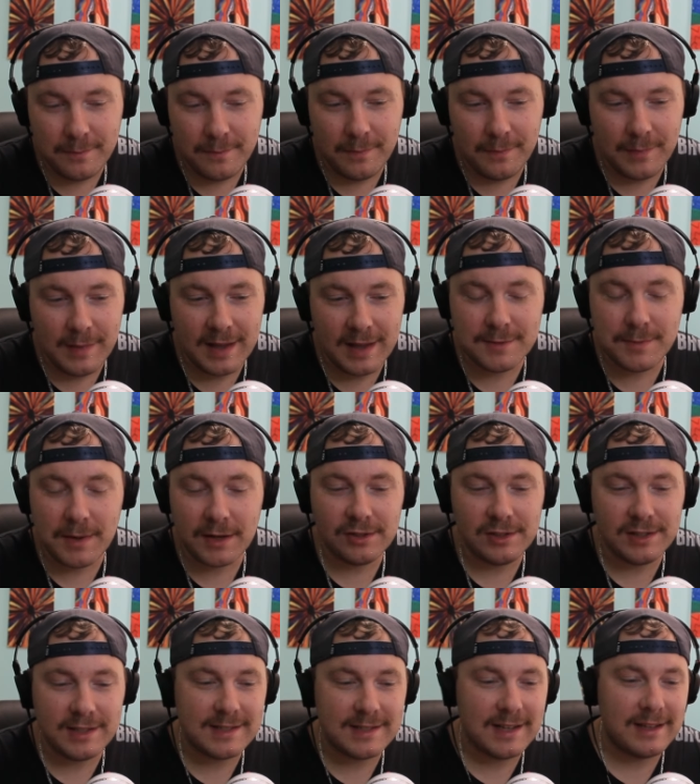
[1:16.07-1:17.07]

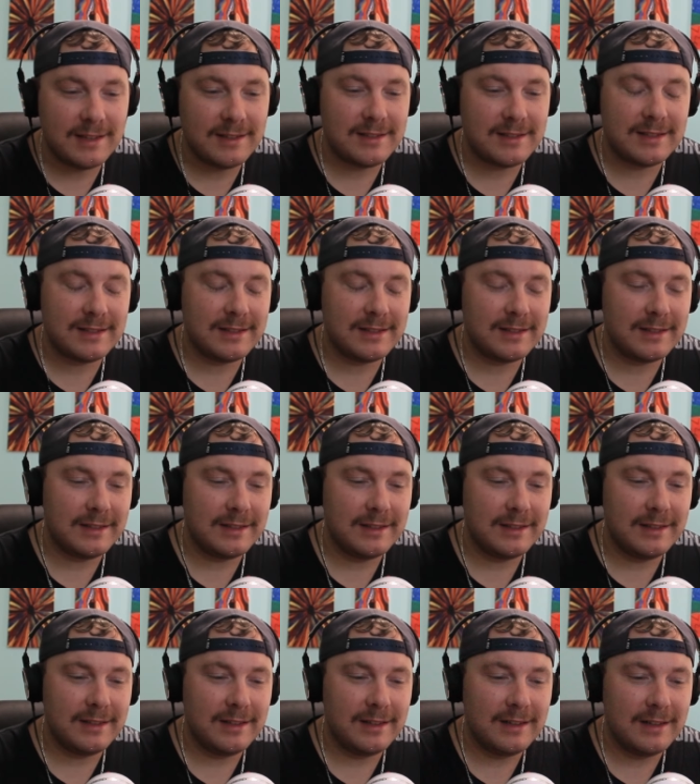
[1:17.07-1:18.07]
Especially since
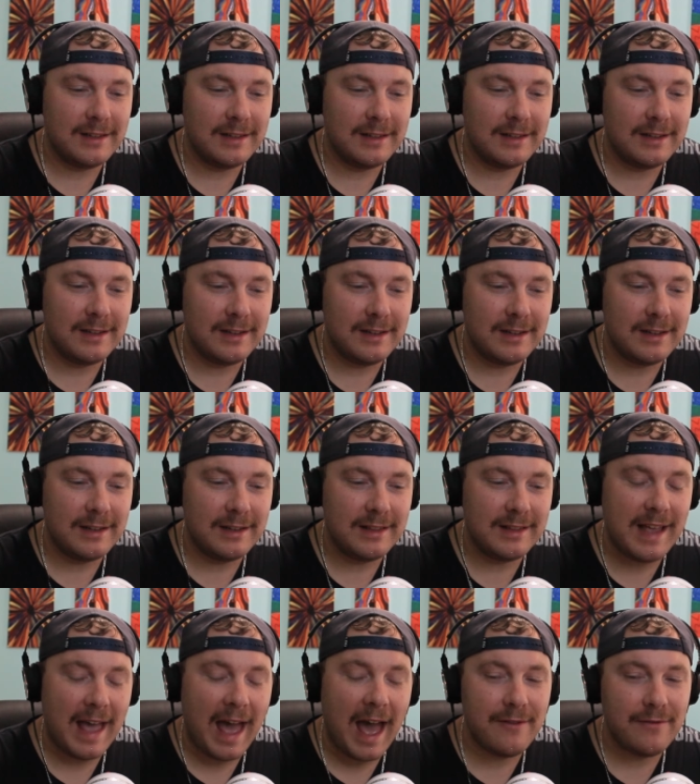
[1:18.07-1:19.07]

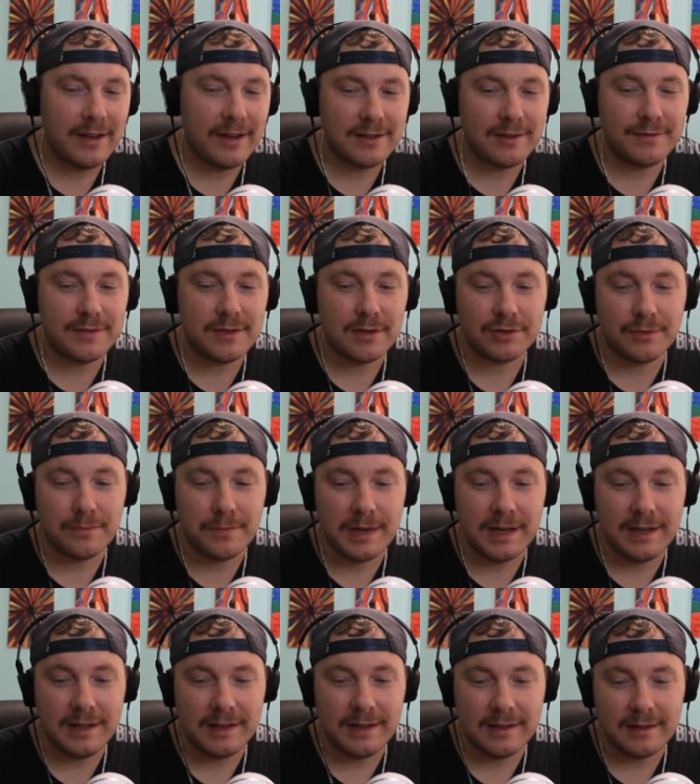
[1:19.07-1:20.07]
the advent of social
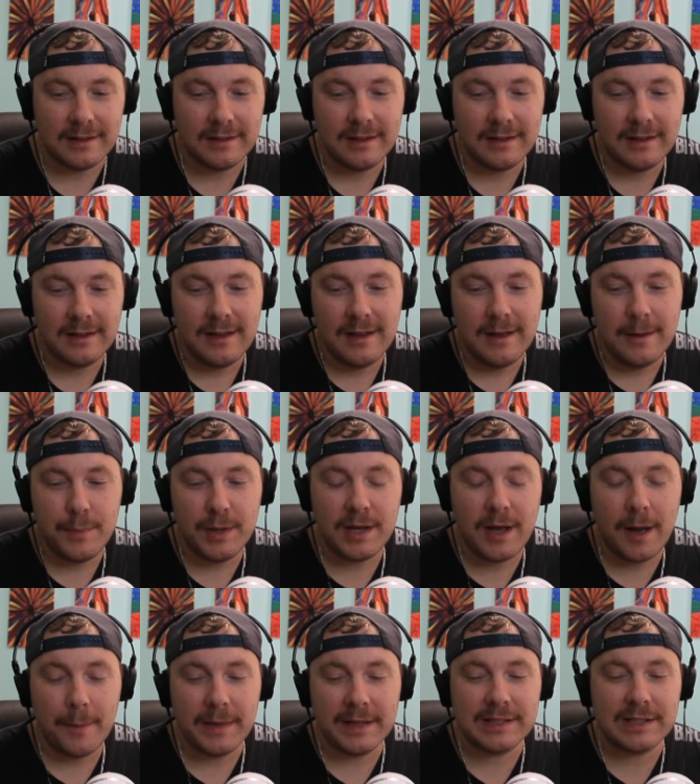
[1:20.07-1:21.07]
media
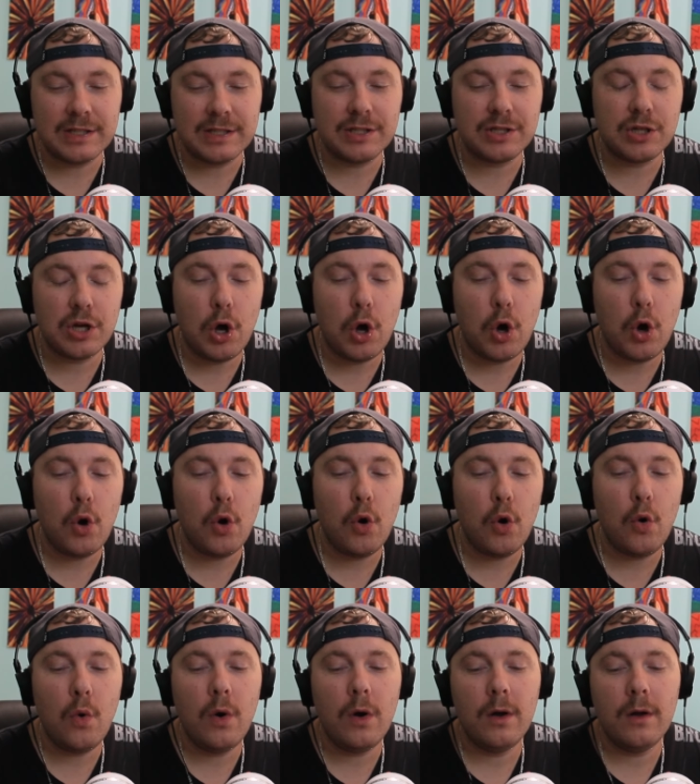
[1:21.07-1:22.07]
becoming
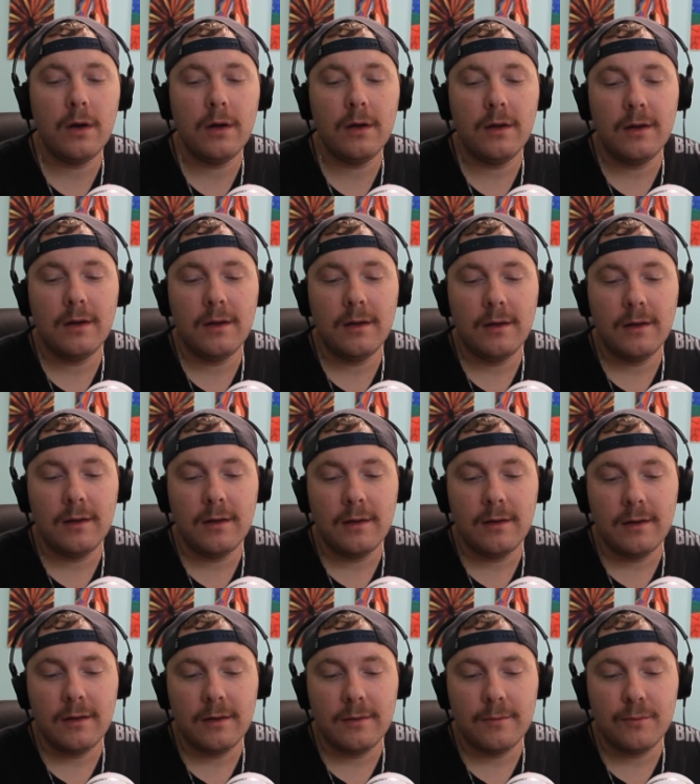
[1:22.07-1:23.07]
so
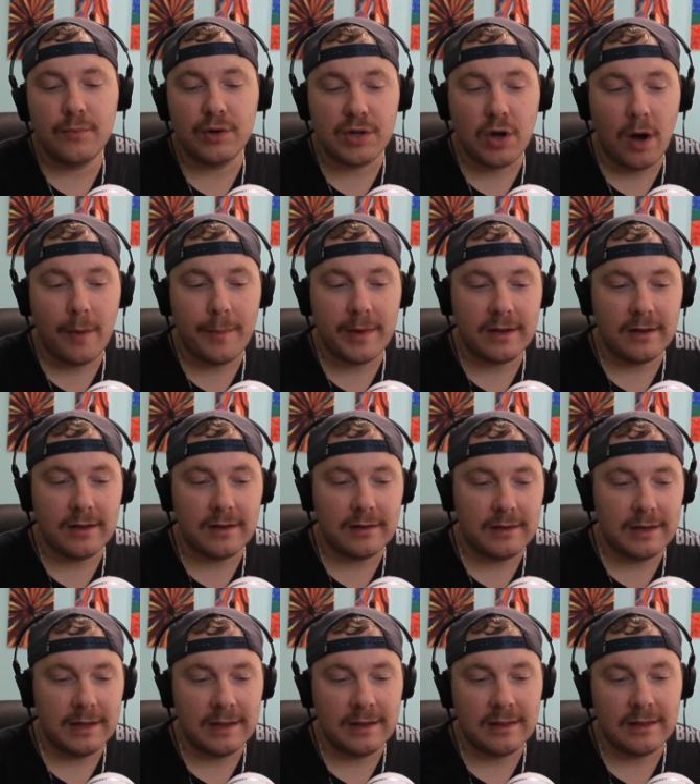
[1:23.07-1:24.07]
predominant
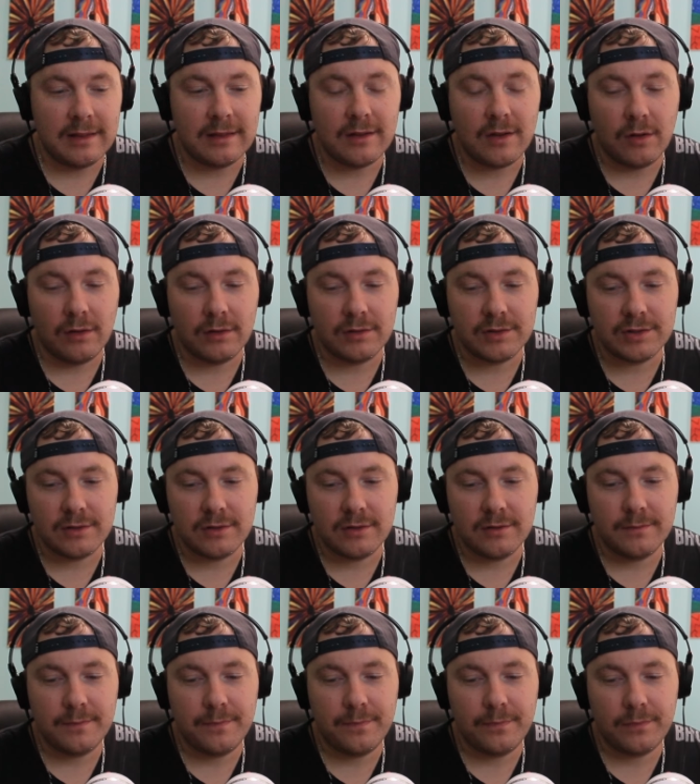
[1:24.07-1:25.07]
in culture,
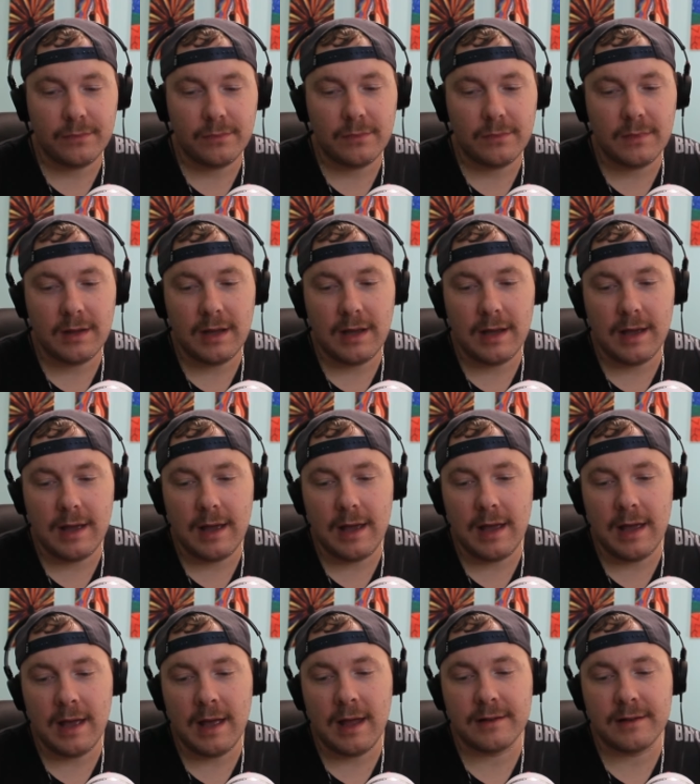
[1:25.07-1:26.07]

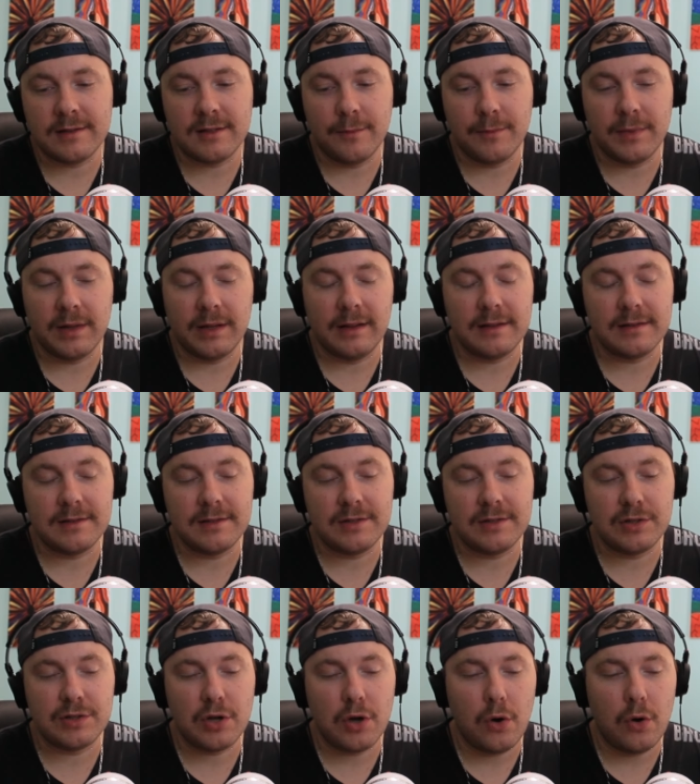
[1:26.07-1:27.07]
and something that's
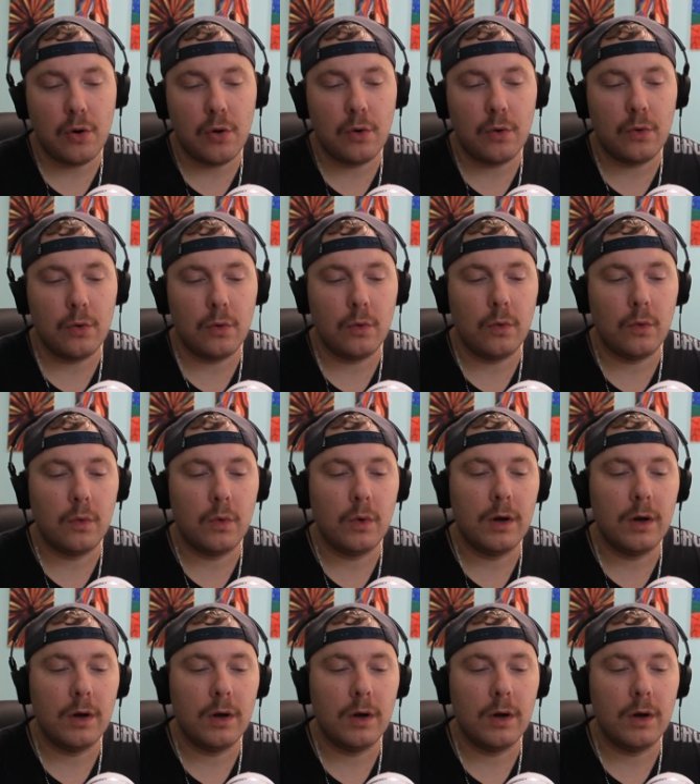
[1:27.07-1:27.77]
so